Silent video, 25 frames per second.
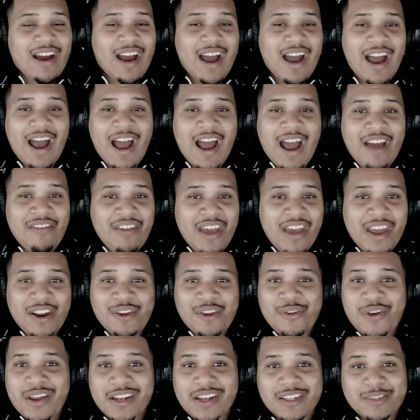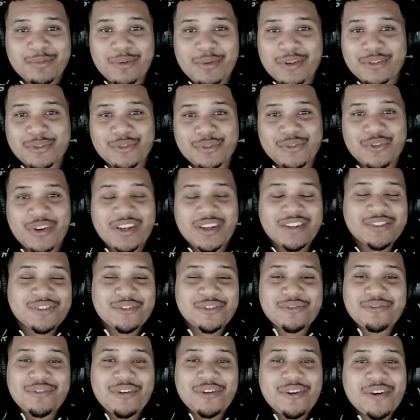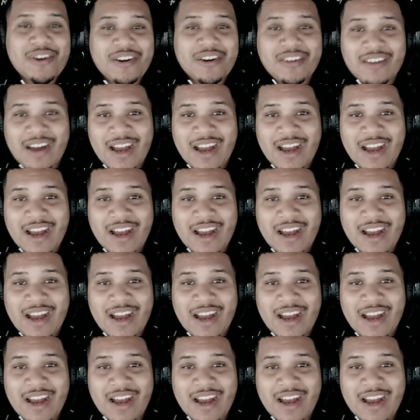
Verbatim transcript: I've had a great experience with trading so far.